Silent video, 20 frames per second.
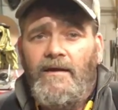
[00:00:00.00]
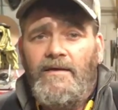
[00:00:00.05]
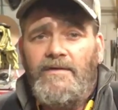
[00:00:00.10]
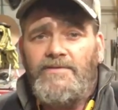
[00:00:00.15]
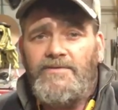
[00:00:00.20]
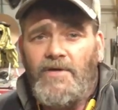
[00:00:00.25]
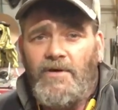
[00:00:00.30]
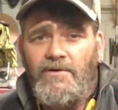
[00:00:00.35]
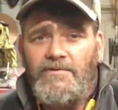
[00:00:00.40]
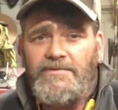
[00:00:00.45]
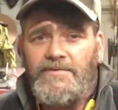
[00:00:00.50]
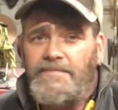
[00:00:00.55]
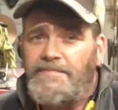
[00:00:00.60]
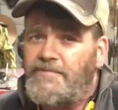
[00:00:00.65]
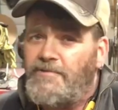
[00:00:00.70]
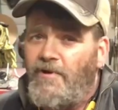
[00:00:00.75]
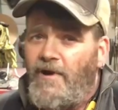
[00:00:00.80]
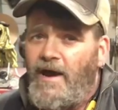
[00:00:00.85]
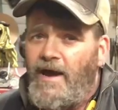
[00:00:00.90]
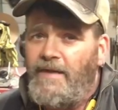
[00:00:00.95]
So
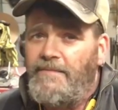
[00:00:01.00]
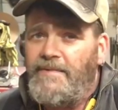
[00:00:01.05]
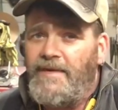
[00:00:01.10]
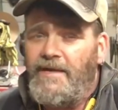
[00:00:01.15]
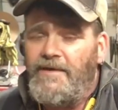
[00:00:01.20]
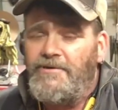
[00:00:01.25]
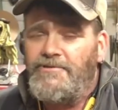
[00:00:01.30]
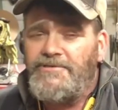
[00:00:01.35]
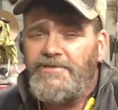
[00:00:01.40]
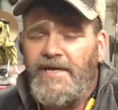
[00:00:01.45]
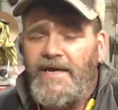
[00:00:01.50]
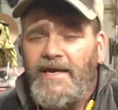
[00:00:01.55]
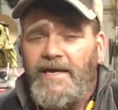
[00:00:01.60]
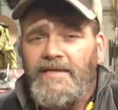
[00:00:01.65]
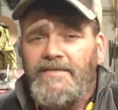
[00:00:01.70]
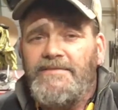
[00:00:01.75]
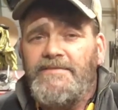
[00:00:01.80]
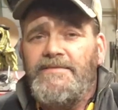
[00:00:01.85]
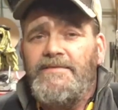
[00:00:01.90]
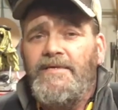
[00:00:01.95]
subscribe, get your
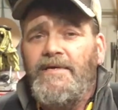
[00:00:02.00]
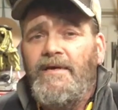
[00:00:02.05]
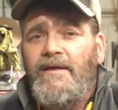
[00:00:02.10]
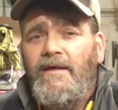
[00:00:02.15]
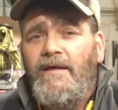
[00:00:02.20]
chance.